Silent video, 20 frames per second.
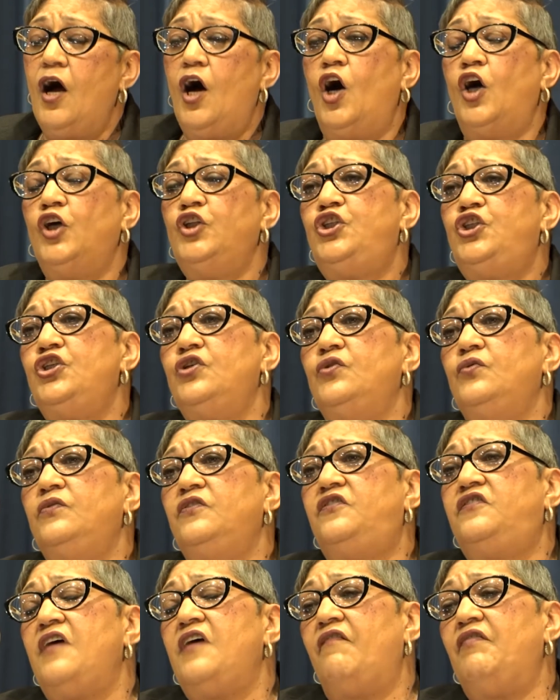On June
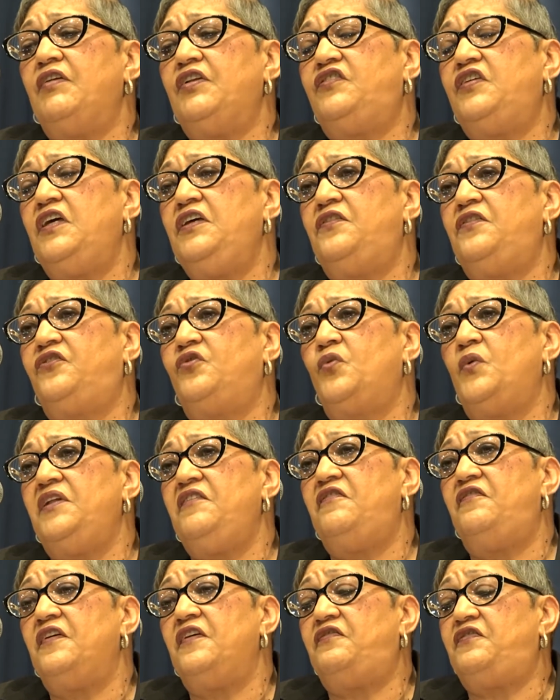17,
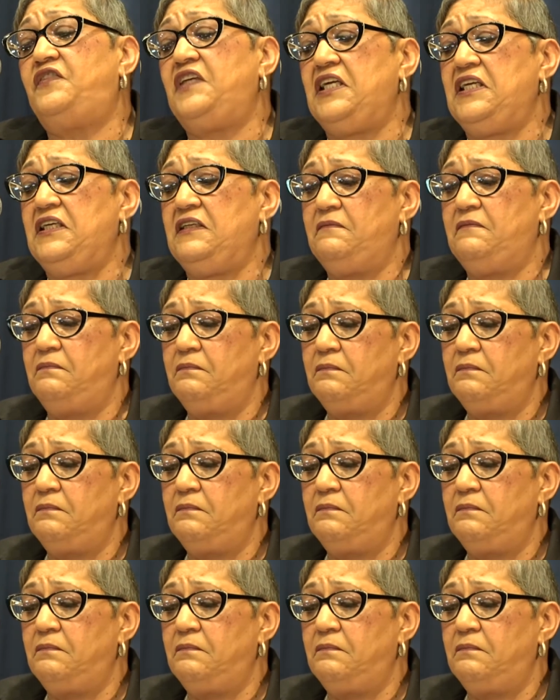2015,